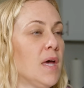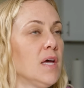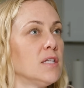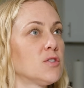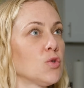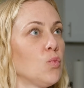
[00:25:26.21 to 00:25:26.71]

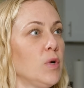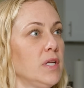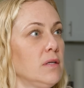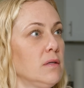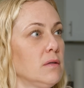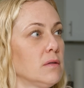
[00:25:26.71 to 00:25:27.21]
And so
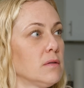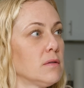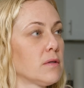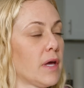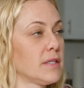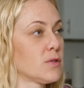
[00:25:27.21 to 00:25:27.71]

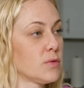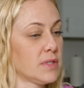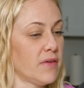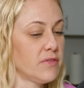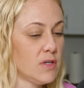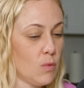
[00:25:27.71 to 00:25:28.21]
so
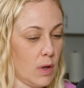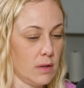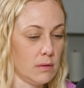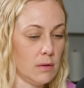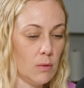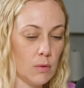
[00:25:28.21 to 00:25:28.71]

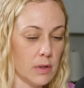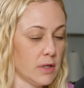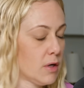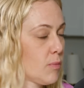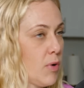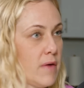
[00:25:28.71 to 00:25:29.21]
71, we're in
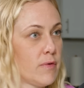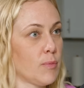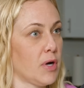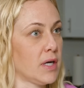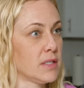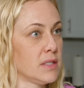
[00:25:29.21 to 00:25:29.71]
our private
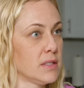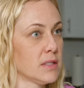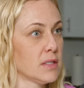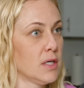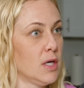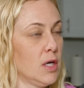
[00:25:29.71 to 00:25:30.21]
practice.